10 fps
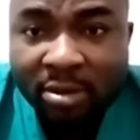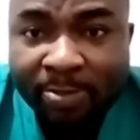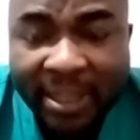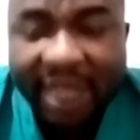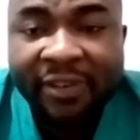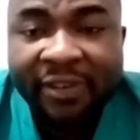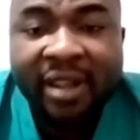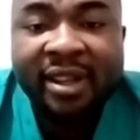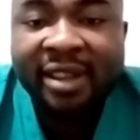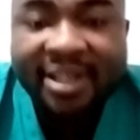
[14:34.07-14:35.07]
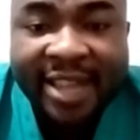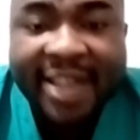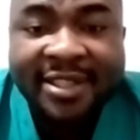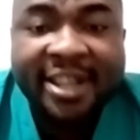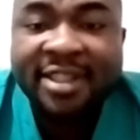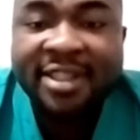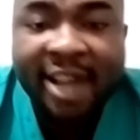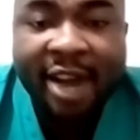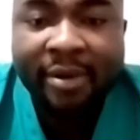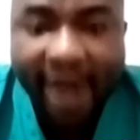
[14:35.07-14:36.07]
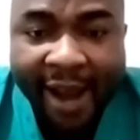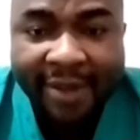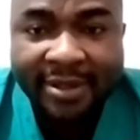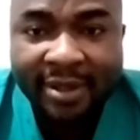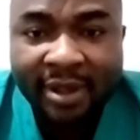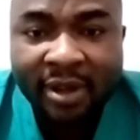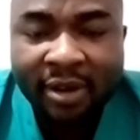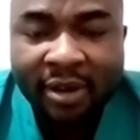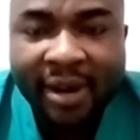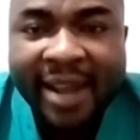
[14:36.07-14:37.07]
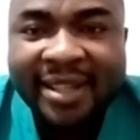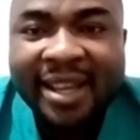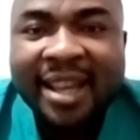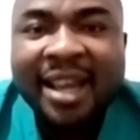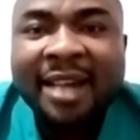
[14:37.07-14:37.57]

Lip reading: specifically these SSRIs, right?